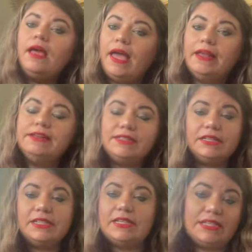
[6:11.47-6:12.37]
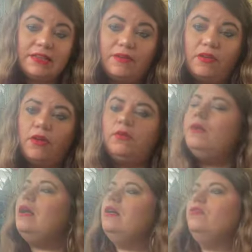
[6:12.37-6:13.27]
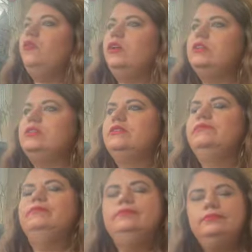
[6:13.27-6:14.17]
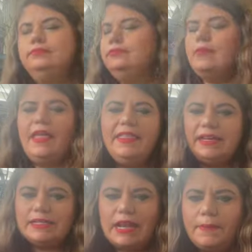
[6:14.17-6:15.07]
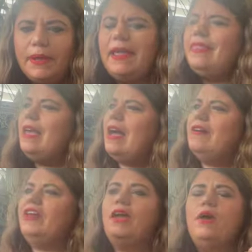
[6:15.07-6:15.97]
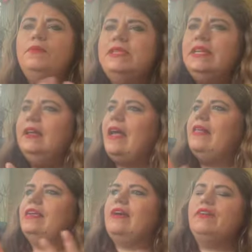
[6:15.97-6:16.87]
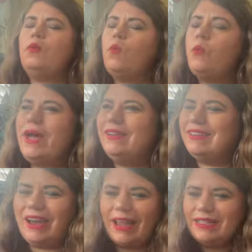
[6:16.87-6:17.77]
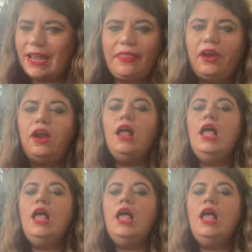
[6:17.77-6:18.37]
And tell Dean to leave you alone. Well, of course, that doesn't happen. And Dean and Allie have a wild night together.